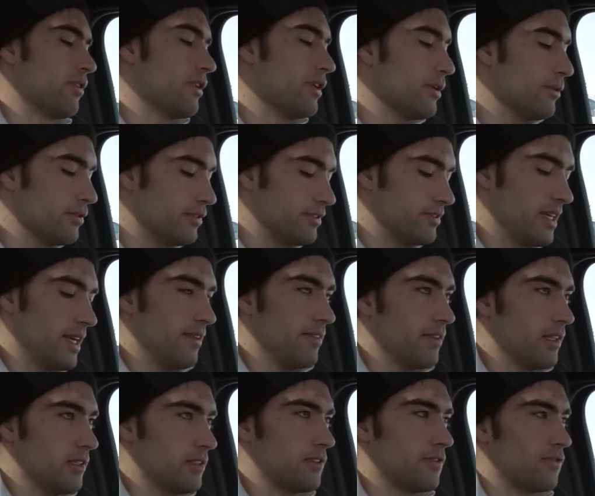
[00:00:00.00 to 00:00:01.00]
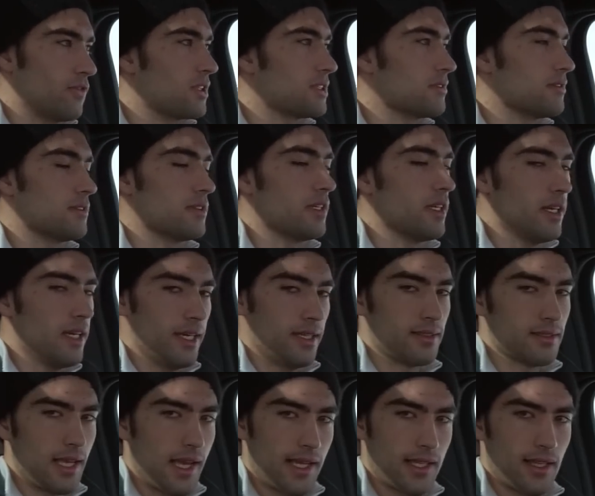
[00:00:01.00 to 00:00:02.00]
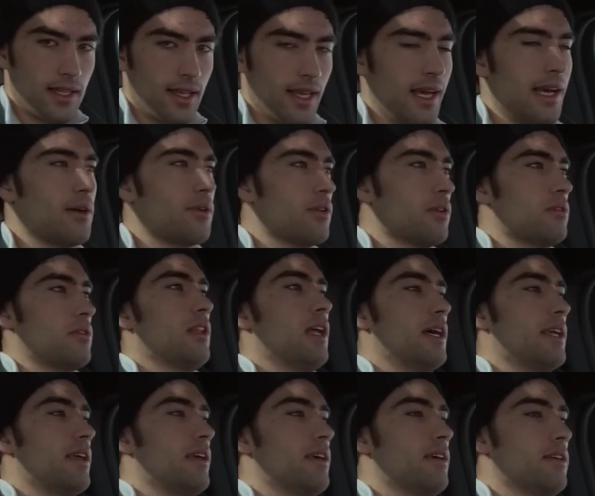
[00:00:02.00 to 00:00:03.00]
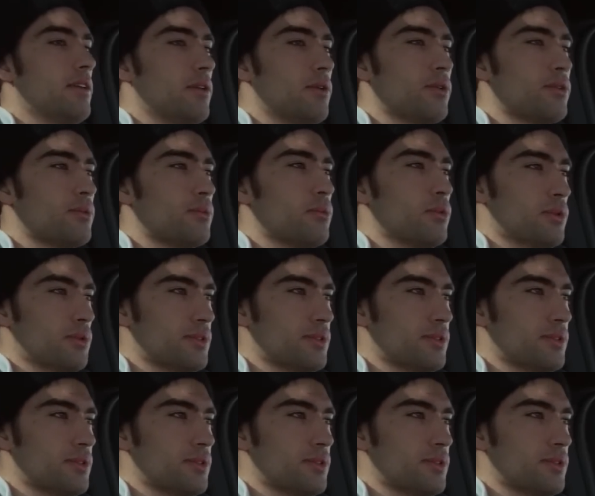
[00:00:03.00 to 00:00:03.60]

and you set this front seat exactly how you'd like it, you will